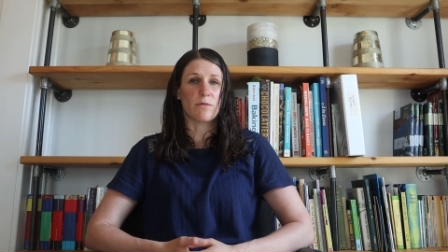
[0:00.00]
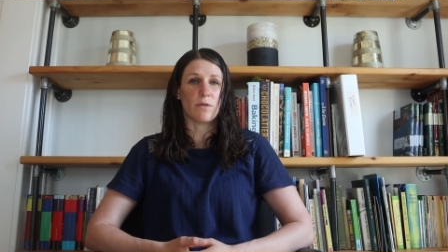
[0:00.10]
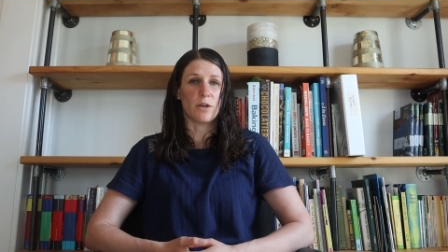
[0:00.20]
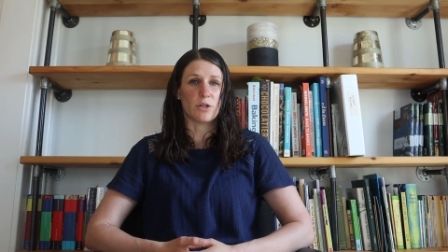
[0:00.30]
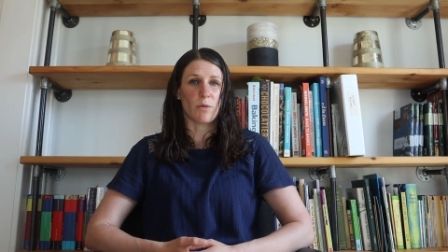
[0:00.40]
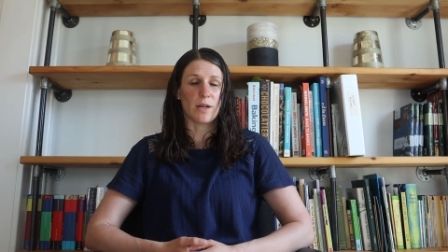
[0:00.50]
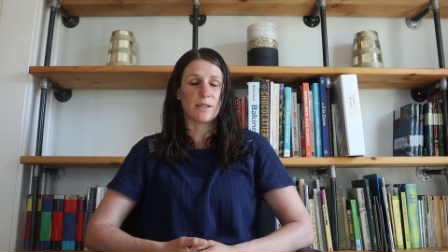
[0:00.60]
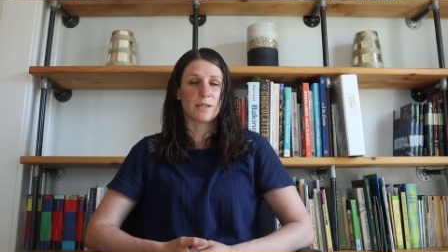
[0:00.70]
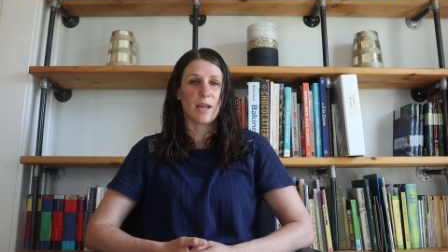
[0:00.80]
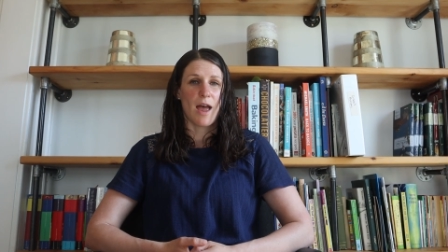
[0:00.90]
through their
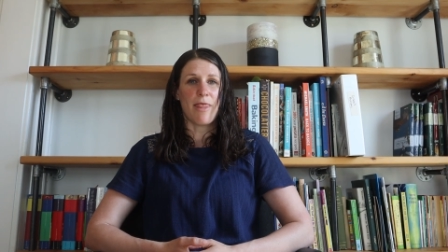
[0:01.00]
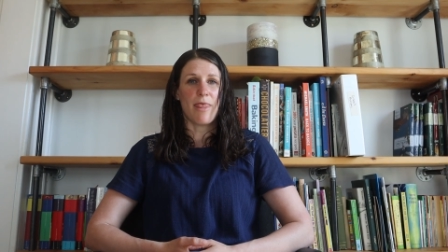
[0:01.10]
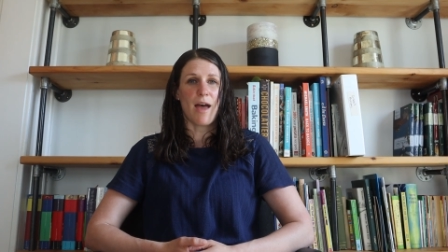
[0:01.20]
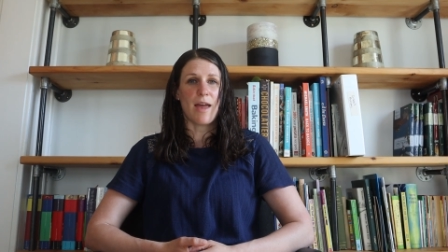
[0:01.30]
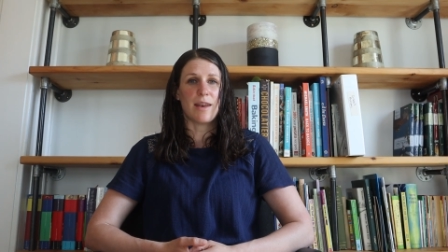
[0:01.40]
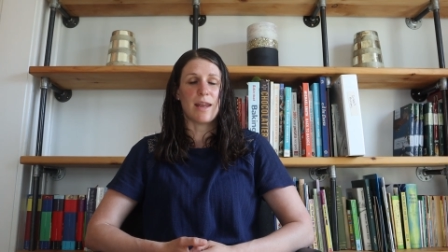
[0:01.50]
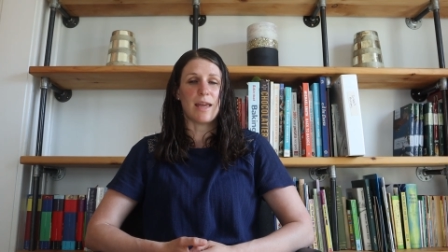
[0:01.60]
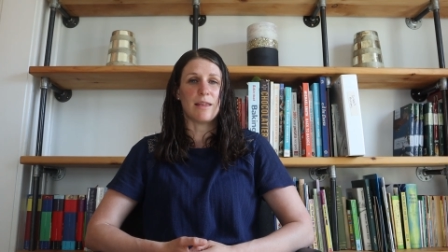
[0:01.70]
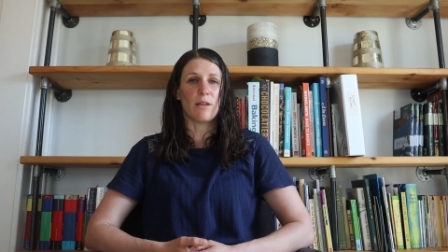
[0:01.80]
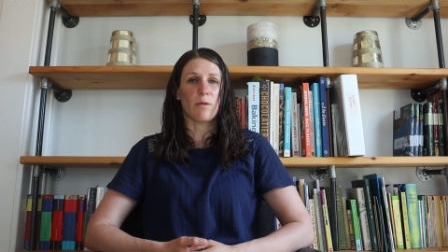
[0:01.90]
joints. And then
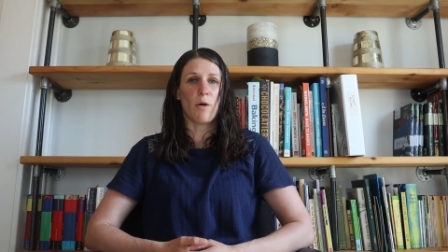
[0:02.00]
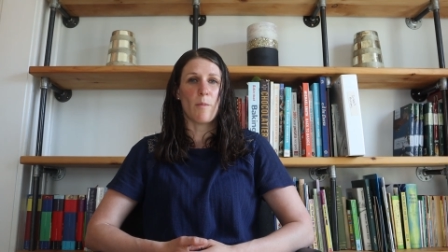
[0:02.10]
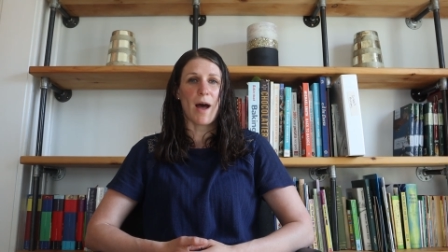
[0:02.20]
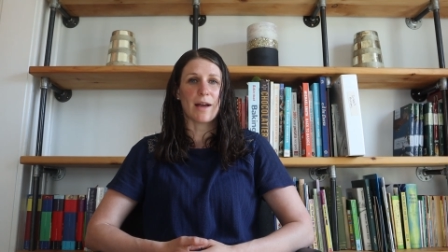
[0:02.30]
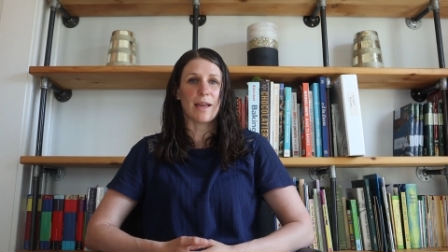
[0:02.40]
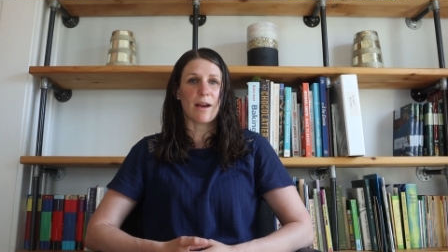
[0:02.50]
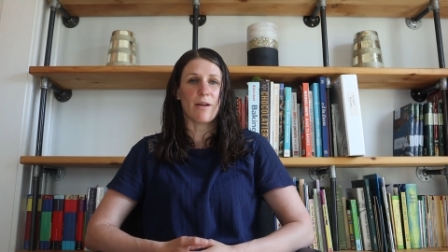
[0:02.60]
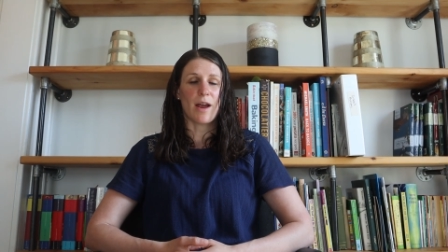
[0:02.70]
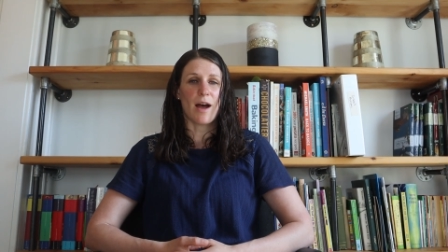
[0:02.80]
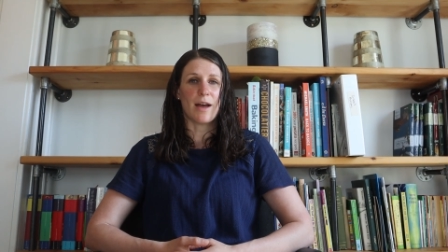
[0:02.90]
in the low back
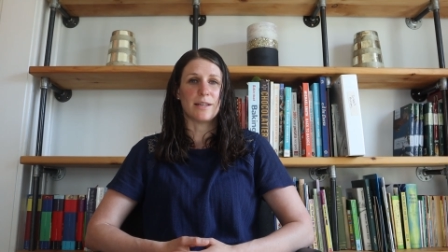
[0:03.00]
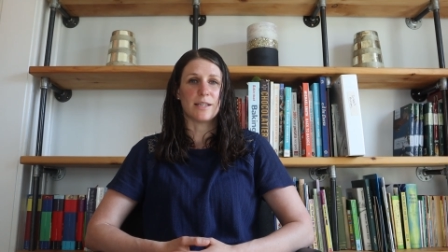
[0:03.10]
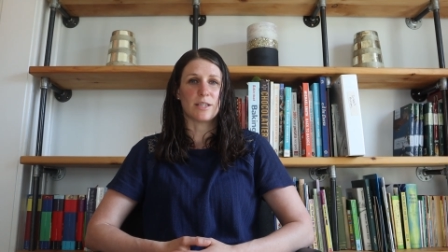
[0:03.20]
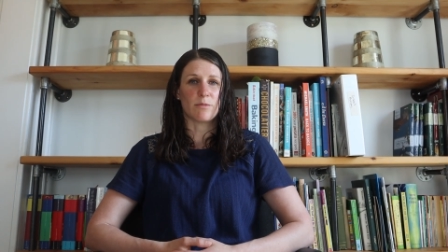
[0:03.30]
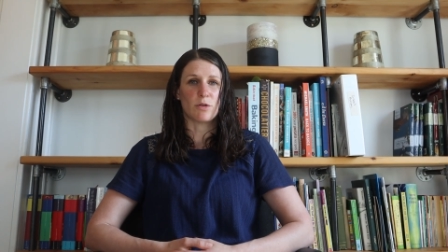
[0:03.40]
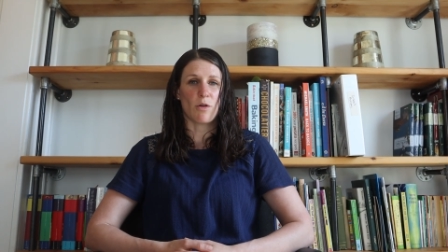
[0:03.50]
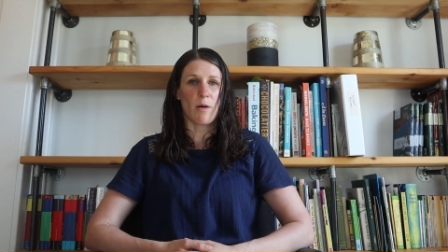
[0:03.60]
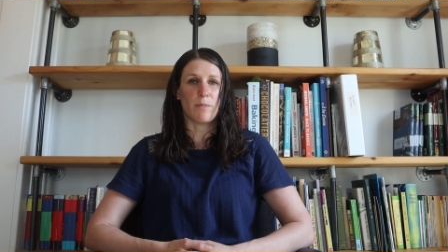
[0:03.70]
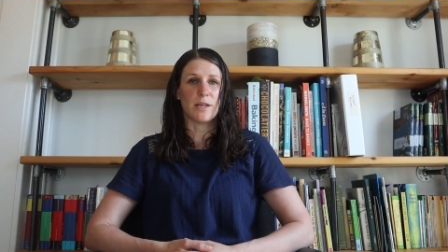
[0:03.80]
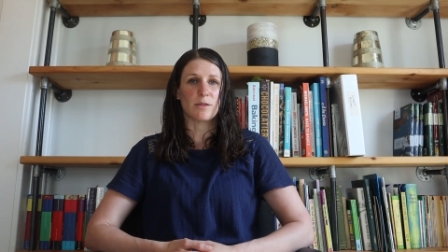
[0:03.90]
area, I did some
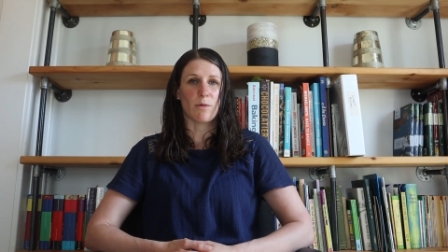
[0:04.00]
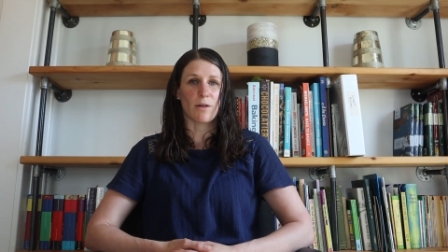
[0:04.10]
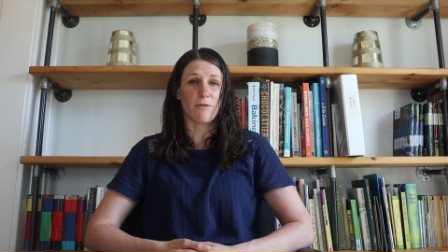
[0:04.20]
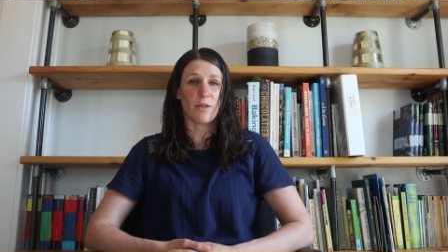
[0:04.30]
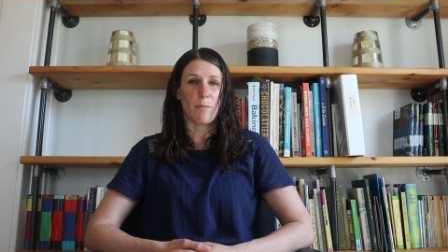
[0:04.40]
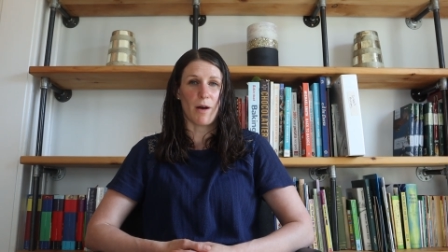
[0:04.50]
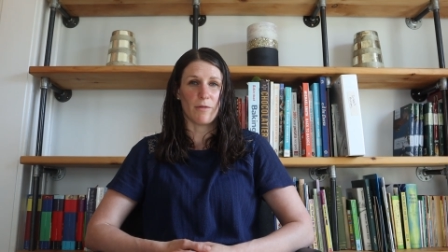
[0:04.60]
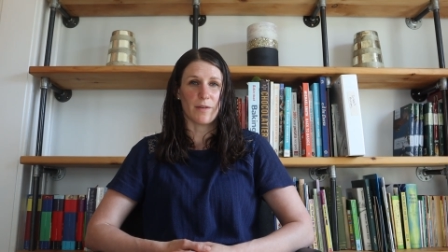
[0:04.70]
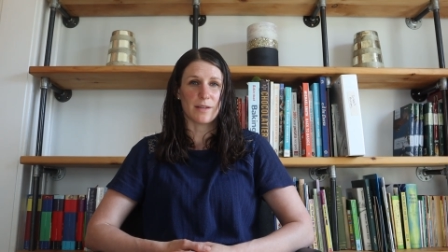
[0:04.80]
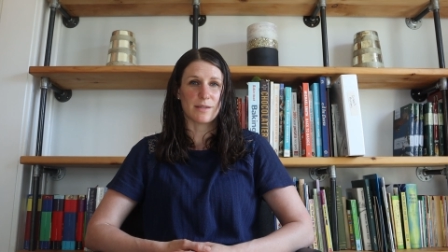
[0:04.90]
drop piece work for the
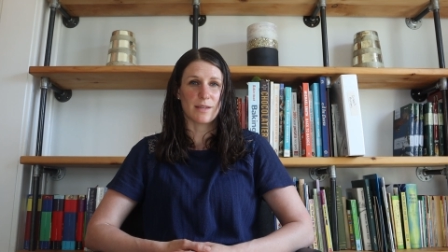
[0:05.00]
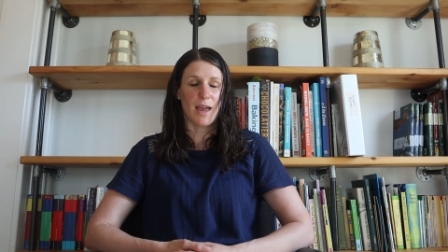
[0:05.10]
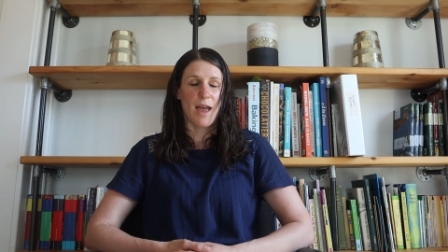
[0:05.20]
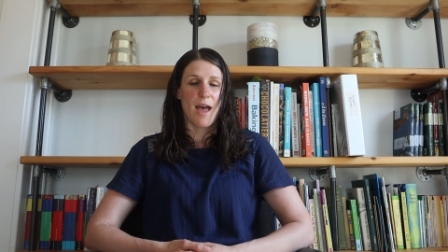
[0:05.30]
pelvis.